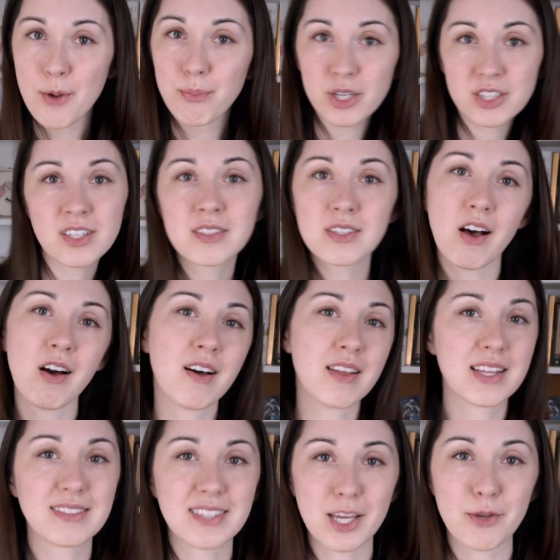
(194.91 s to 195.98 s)
puts us all
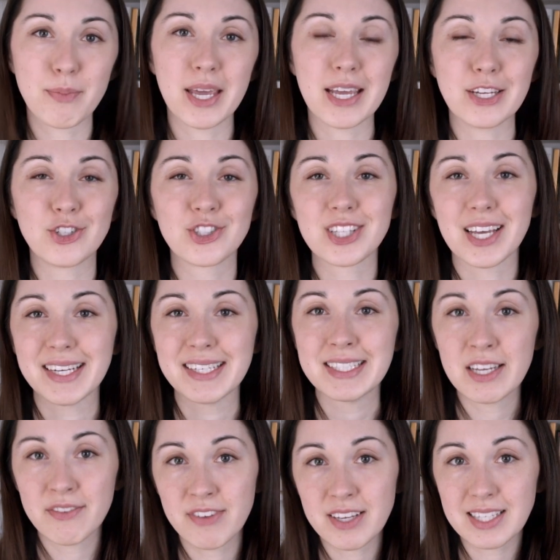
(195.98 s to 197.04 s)
on the same page
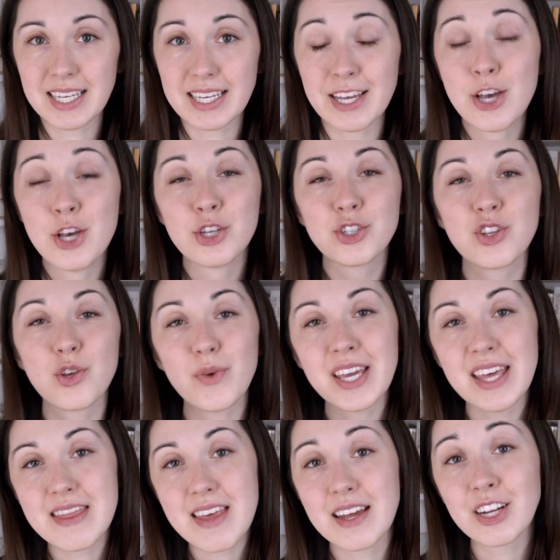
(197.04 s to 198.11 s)
scientifically so that we
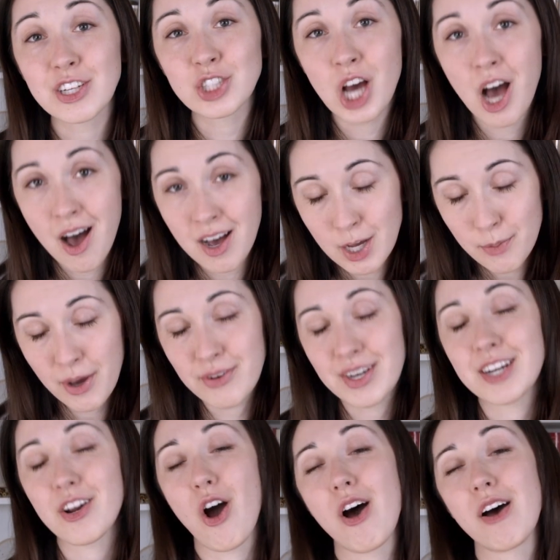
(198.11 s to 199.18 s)
can then talk about
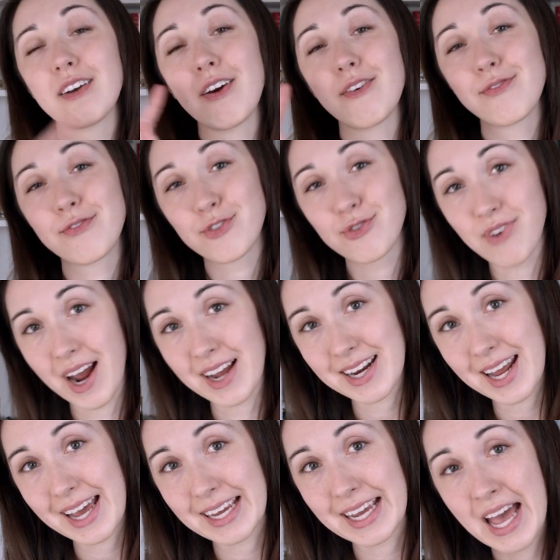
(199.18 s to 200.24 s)
it on
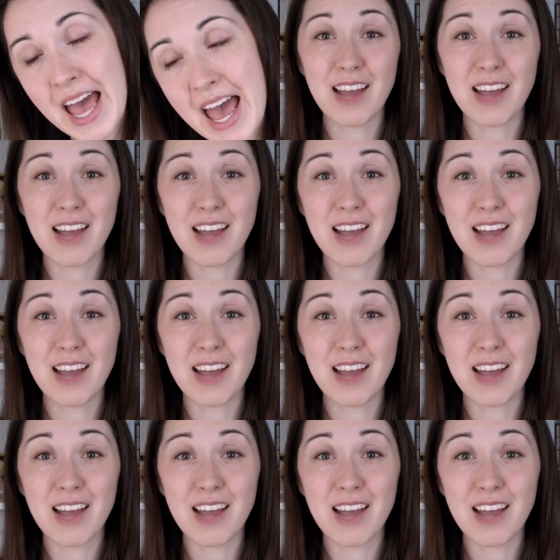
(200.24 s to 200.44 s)
Friday.